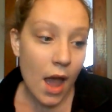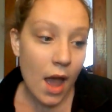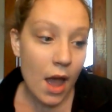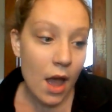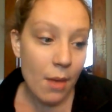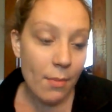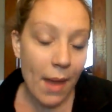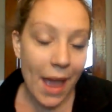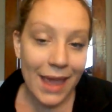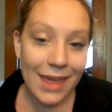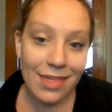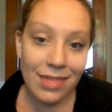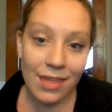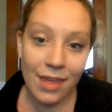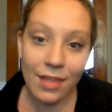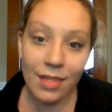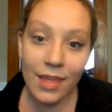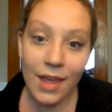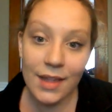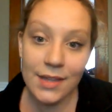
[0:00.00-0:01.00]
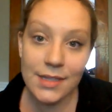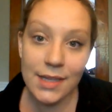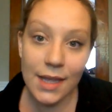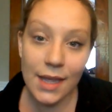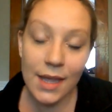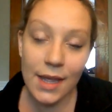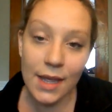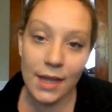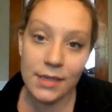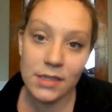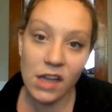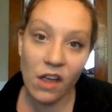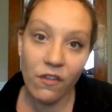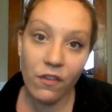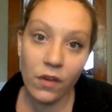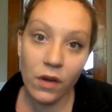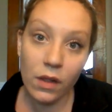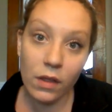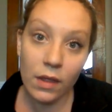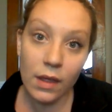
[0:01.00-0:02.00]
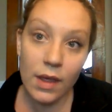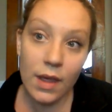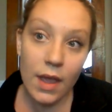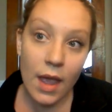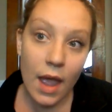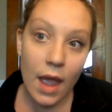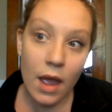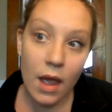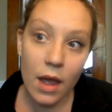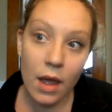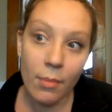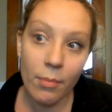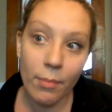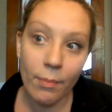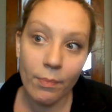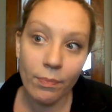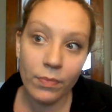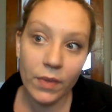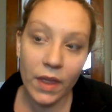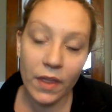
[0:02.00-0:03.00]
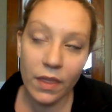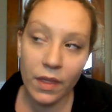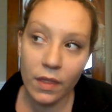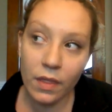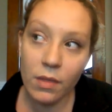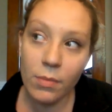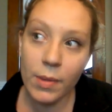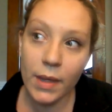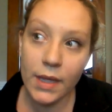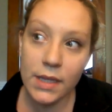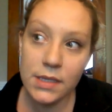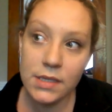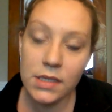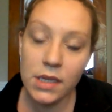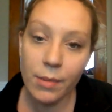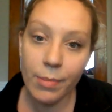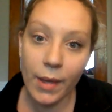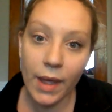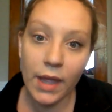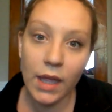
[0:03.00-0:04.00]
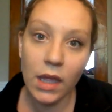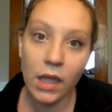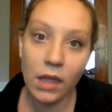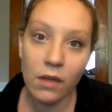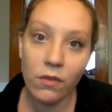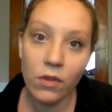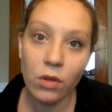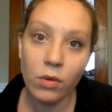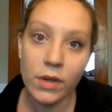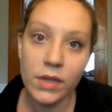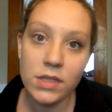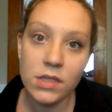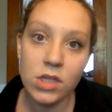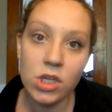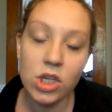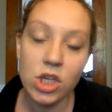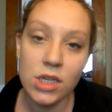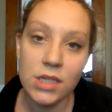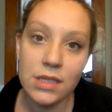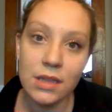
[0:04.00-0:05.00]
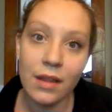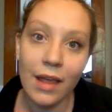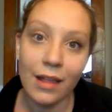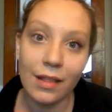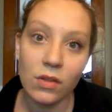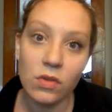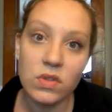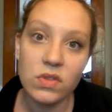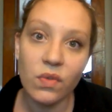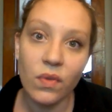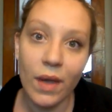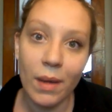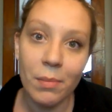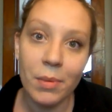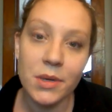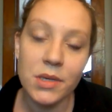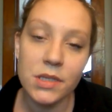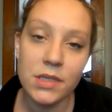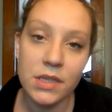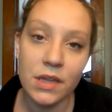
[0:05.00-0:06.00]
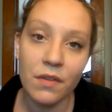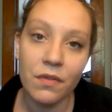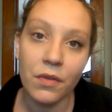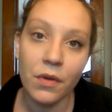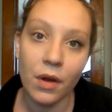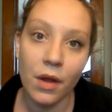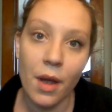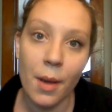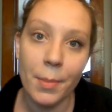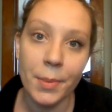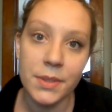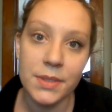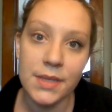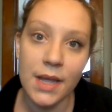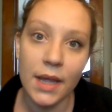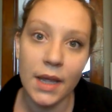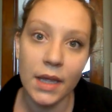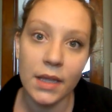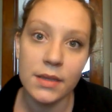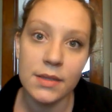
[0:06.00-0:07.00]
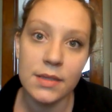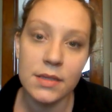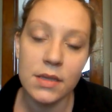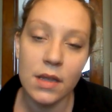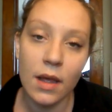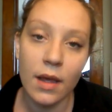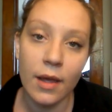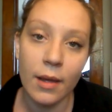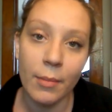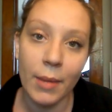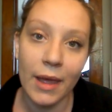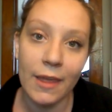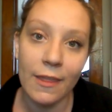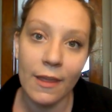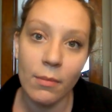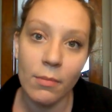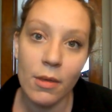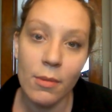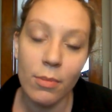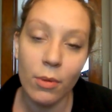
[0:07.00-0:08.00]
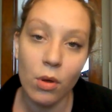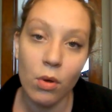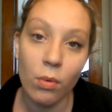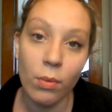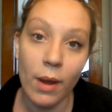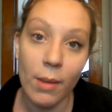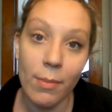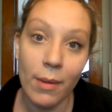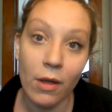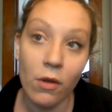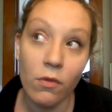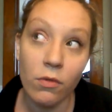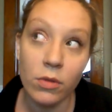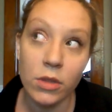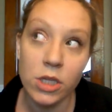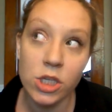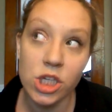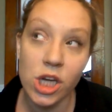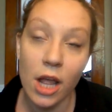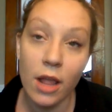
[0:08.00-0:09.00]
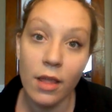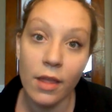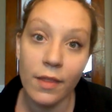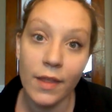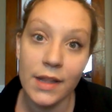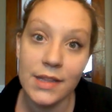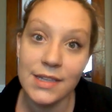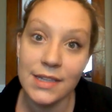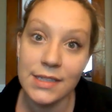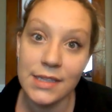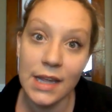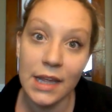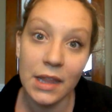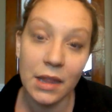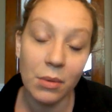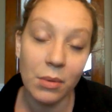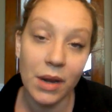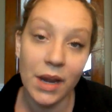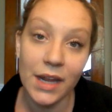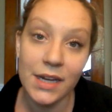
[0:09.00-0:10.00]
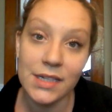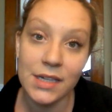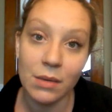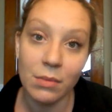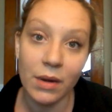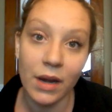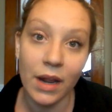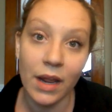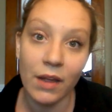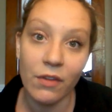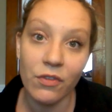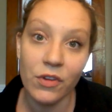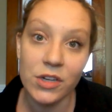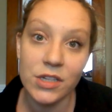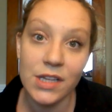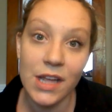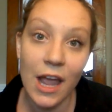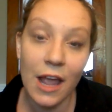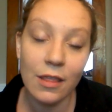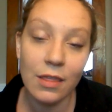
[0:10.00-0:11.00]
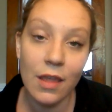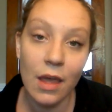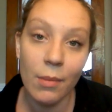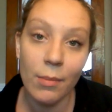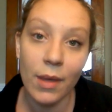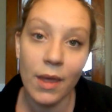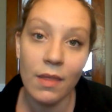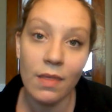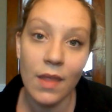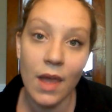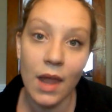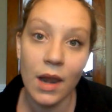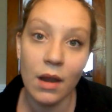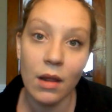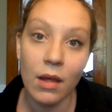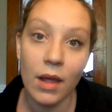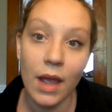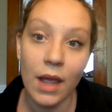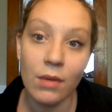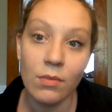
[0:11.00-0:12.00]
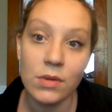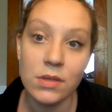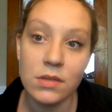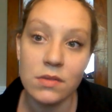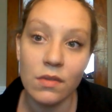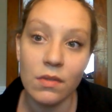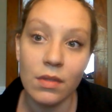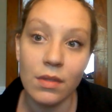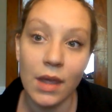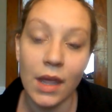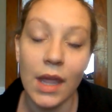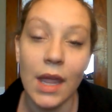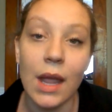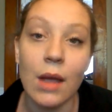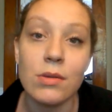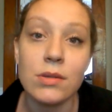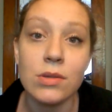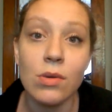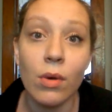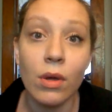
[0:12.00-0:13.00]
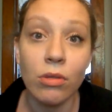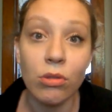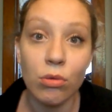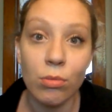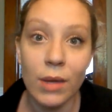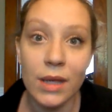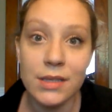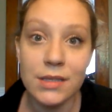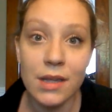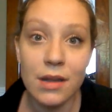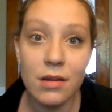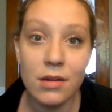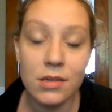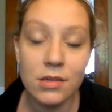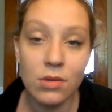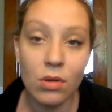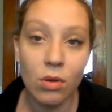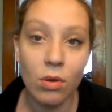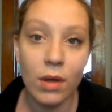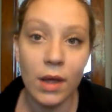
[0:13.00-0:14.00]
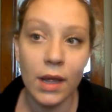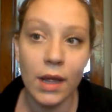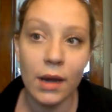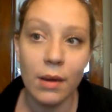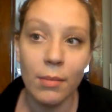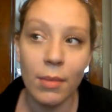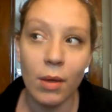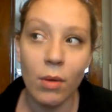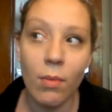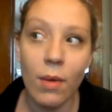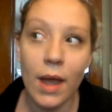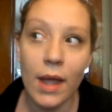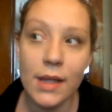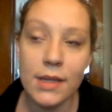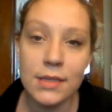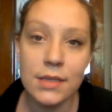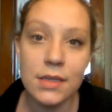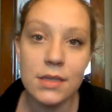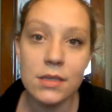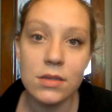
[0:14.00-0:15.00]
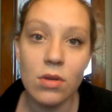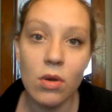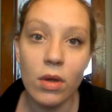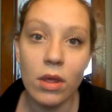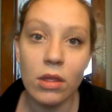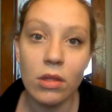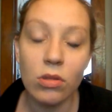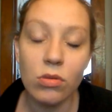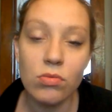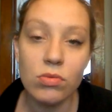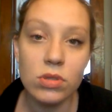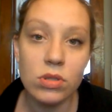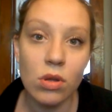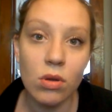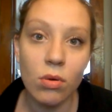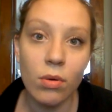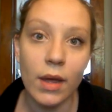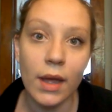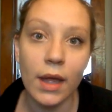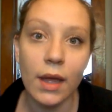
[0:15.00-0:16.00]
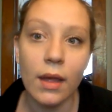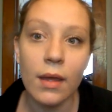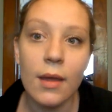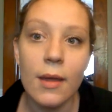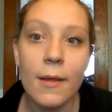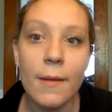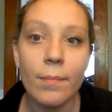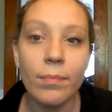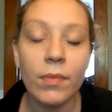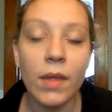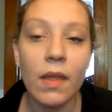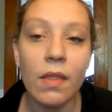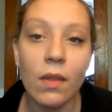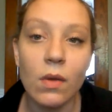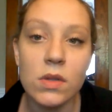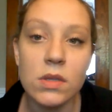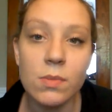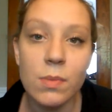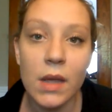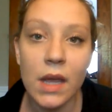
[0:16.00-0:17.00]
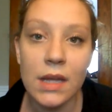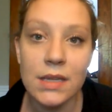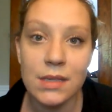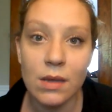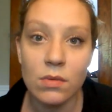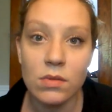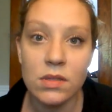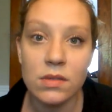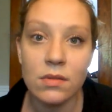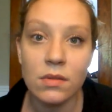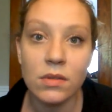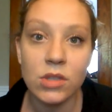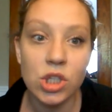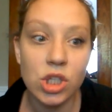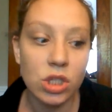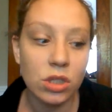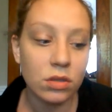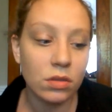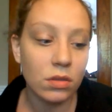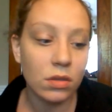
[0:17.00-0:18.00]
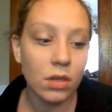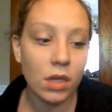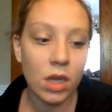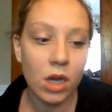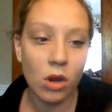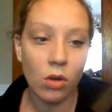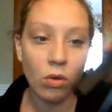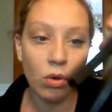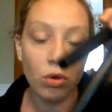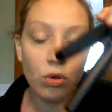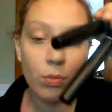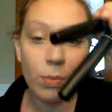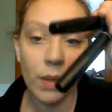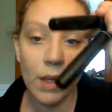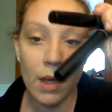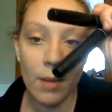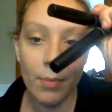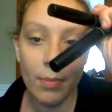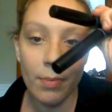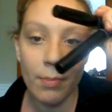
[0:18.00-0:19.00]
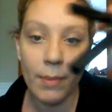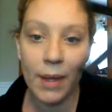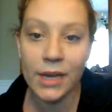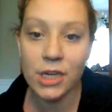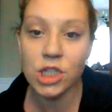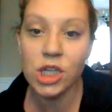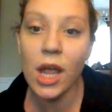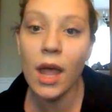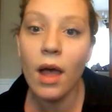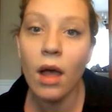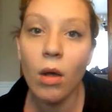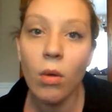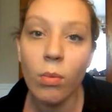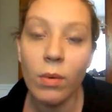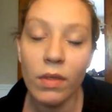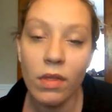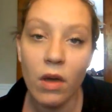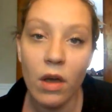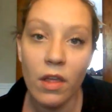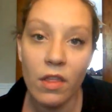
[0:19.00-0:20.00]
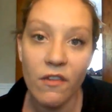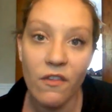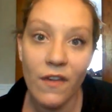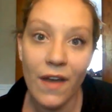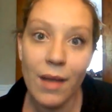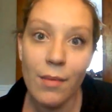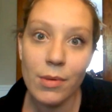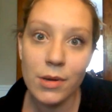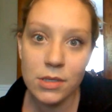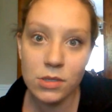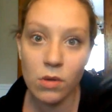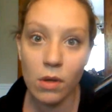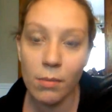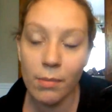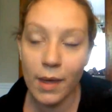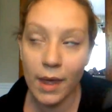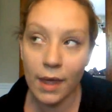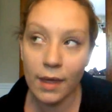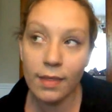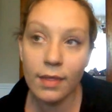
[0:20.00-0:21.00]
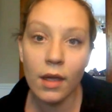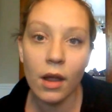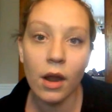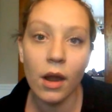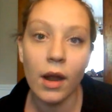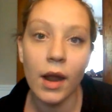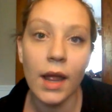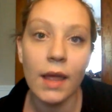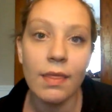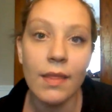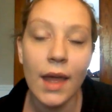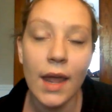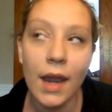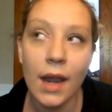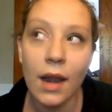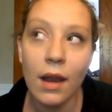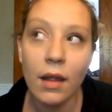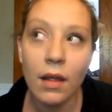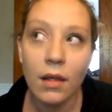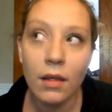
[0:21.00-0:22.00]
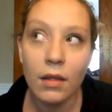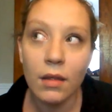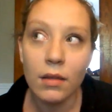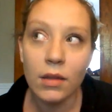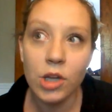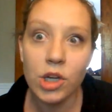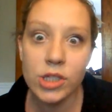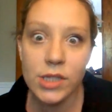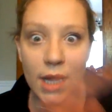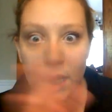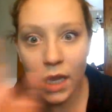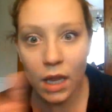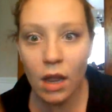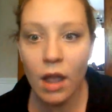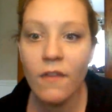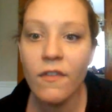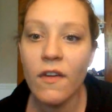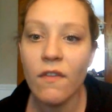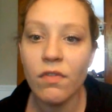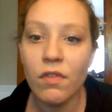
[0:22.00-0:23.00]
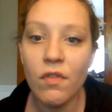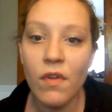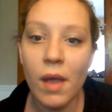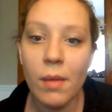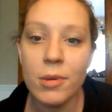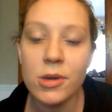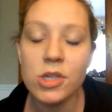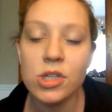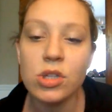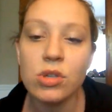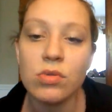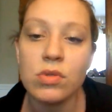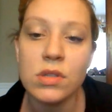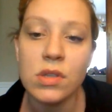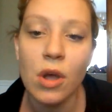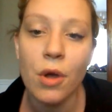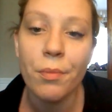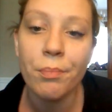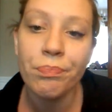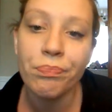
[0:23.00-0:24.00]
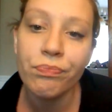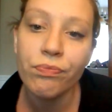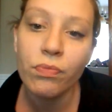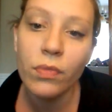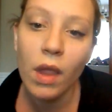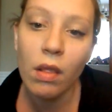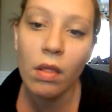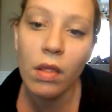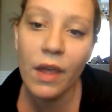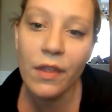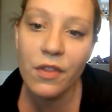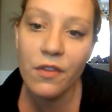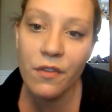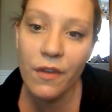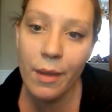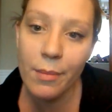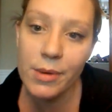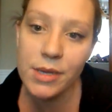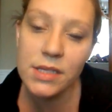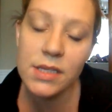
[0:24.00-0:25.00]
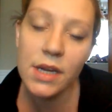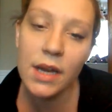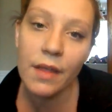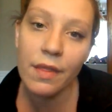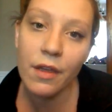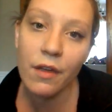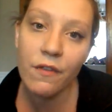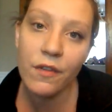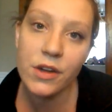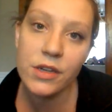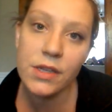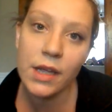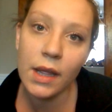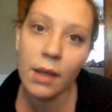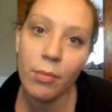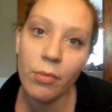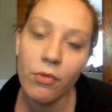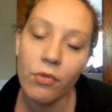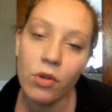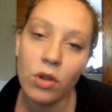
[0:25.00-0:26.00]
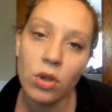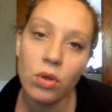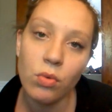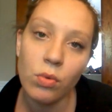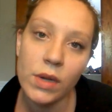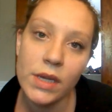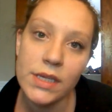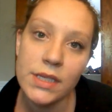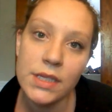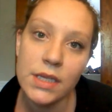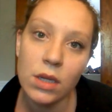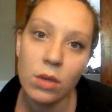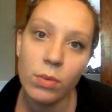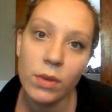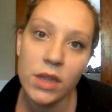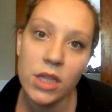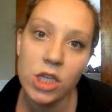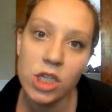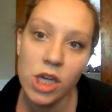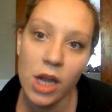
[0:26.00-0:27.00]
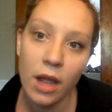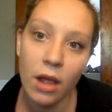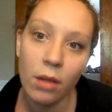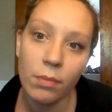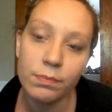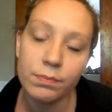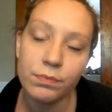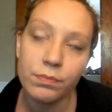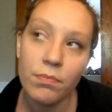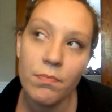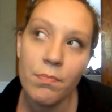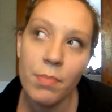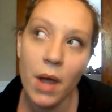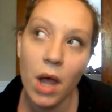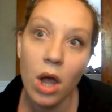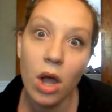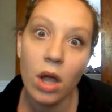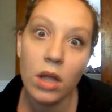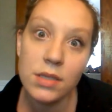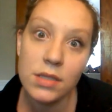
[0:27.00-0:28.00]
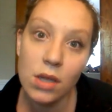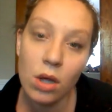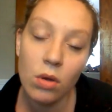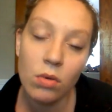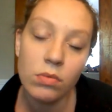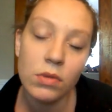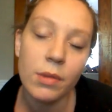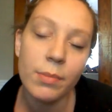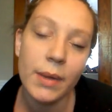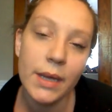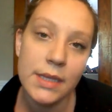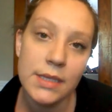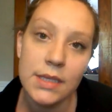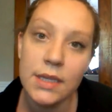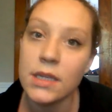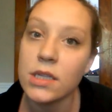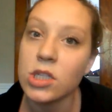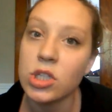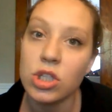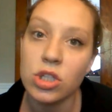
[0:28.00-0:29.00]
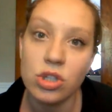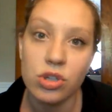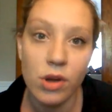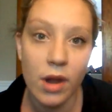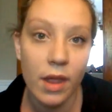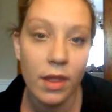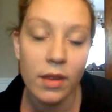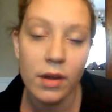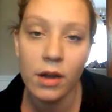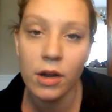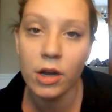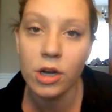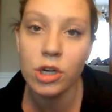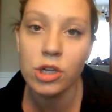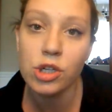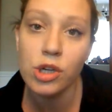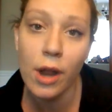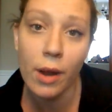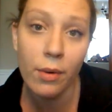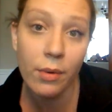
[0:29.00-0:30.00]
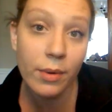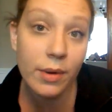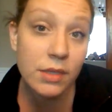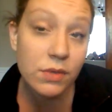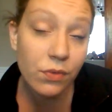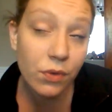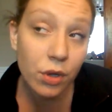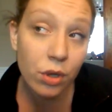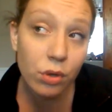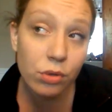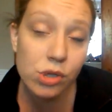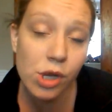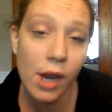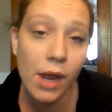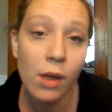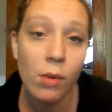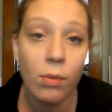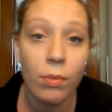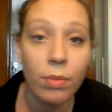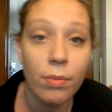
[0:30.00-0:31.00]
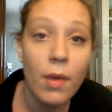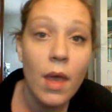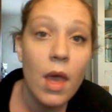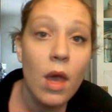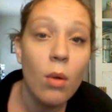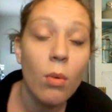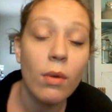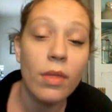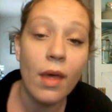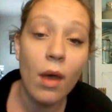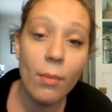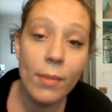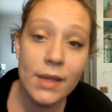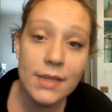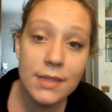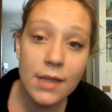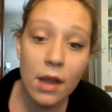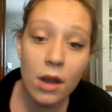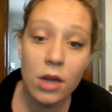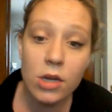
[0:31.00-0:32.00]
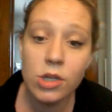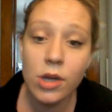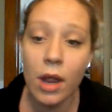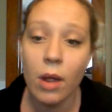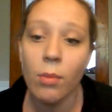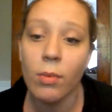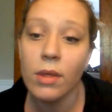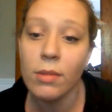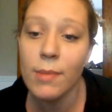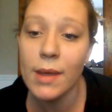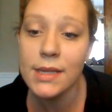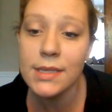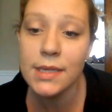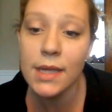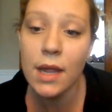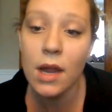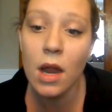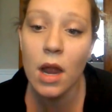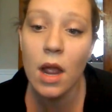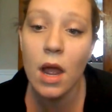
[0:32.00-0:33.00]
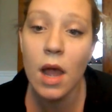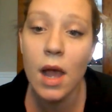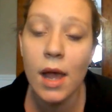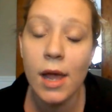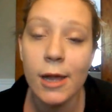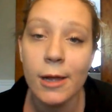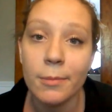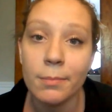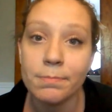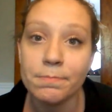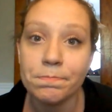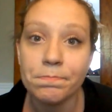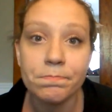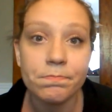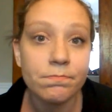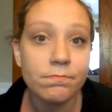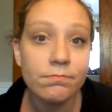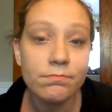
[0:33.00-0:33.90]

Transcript: I think that's it. Definitely, I think the biggest tip I can give you is to just let those fibers sit for a couple seconds. I think people go right back over the gel, and that's exactly what I did when I first got them, and then I was thinking I was going through mascara so quick, and I'm like, why is this going through so quick? And that was because I was, you know, gooping up my gel with all the fibers going back in there, and then you're taking off half the fibers too. So let the fibers sit on there for a second before you reseal with the gel. But also, the biggest thing is just trial and error. Try what works for you. Try it without mascara. Try it with mascara.